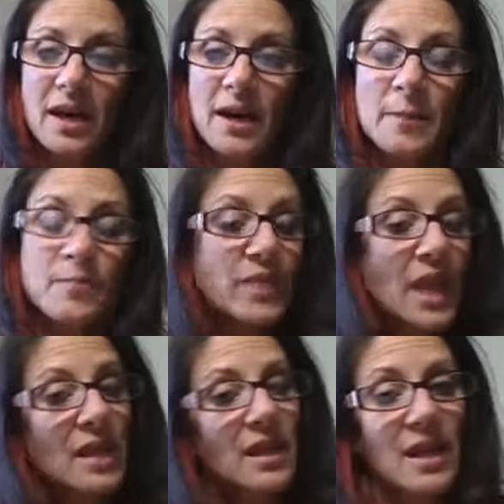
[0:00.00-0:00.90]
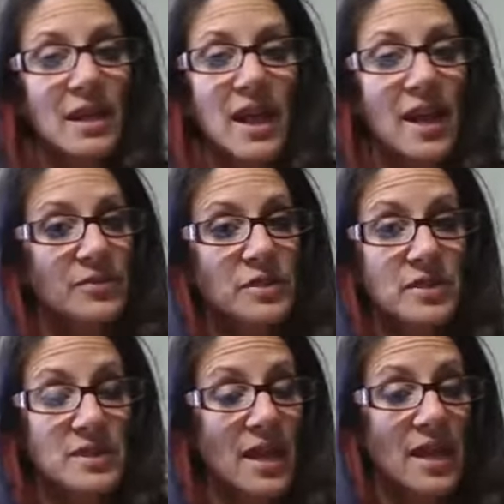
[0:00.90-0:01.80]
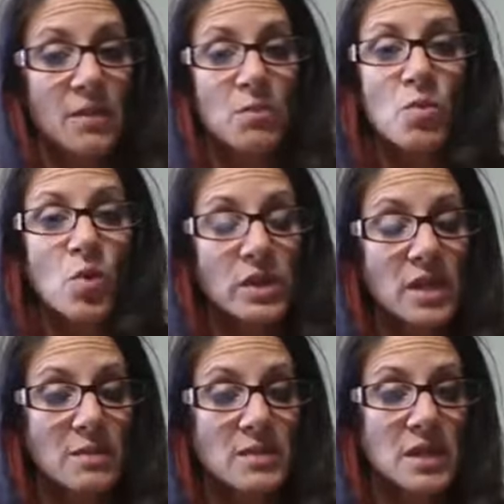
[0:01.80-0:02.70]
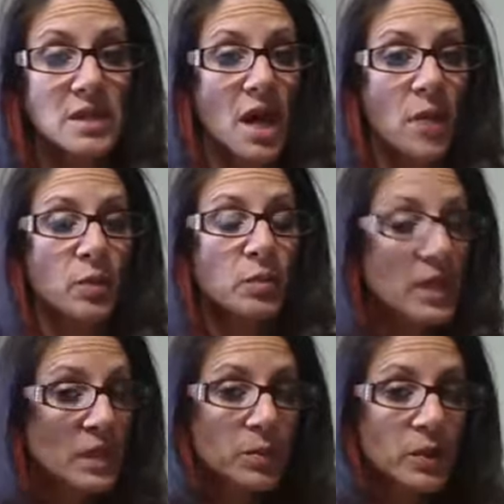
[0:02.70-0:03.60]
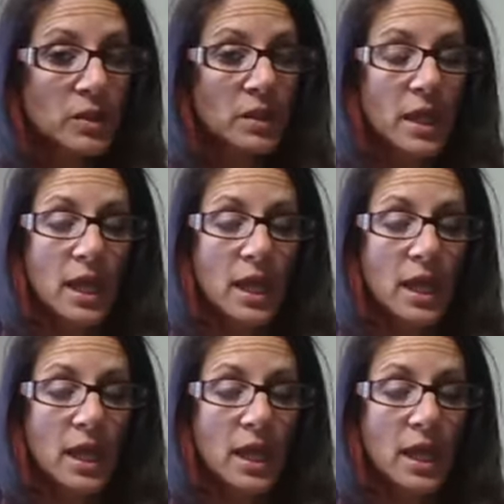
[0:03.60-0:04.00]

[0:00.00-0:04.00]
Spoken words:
And I have to say, more times than not, when people